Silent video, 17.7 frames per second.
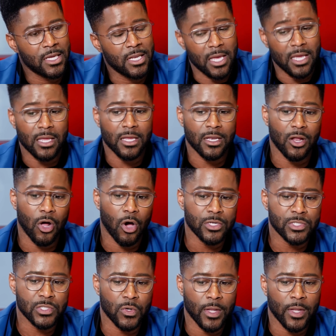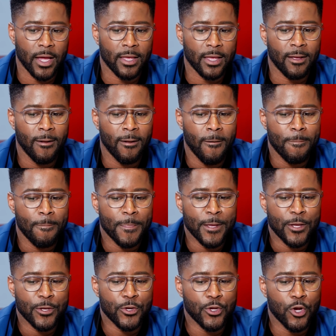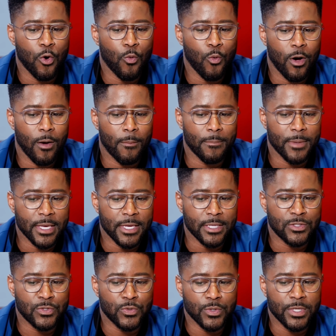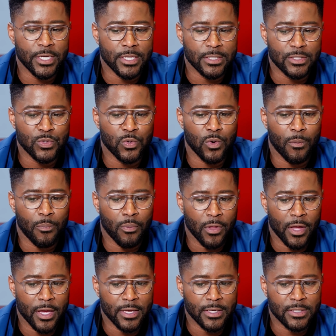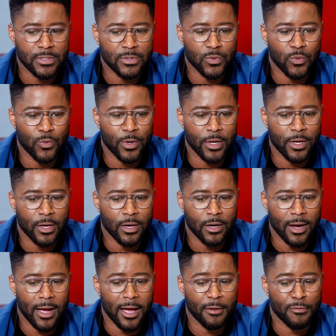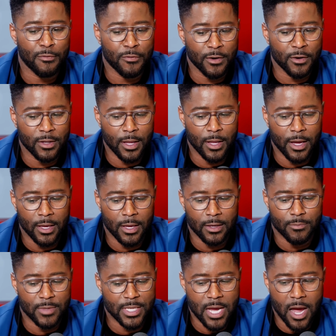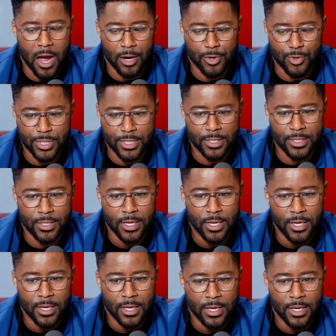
Mm-hmm. And it also, like, you don't want me to get into a place where I feel like mediocrity